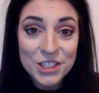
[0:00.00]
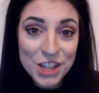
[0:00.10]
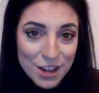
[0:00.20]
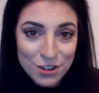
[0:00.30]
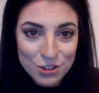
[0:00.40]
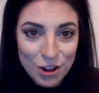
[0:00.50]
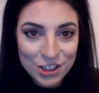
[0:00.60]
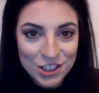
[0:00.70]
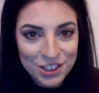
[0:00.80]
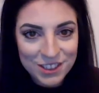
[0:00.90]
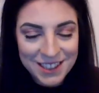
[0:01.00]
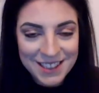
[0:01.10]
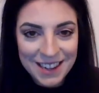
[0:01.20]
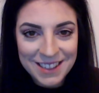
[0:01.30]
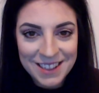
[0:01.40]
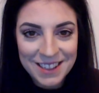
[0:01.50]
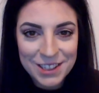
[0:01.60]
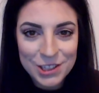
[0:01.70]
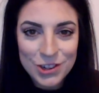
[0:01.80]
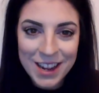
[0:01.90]
Check your knowledge and understanding,
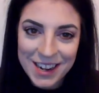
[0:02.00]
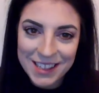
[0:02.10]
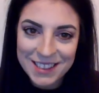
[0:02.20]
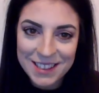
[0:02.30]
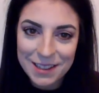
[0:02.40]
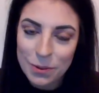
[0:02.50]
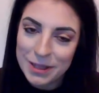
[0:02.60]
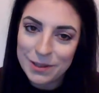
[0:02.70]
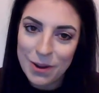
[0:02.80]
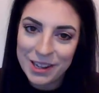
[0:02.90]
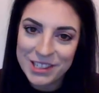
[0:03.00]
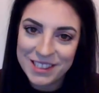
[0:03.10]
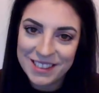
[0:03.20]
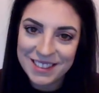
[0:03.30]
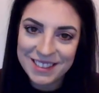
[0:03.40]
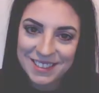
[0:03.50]
try and answer the quiz questions.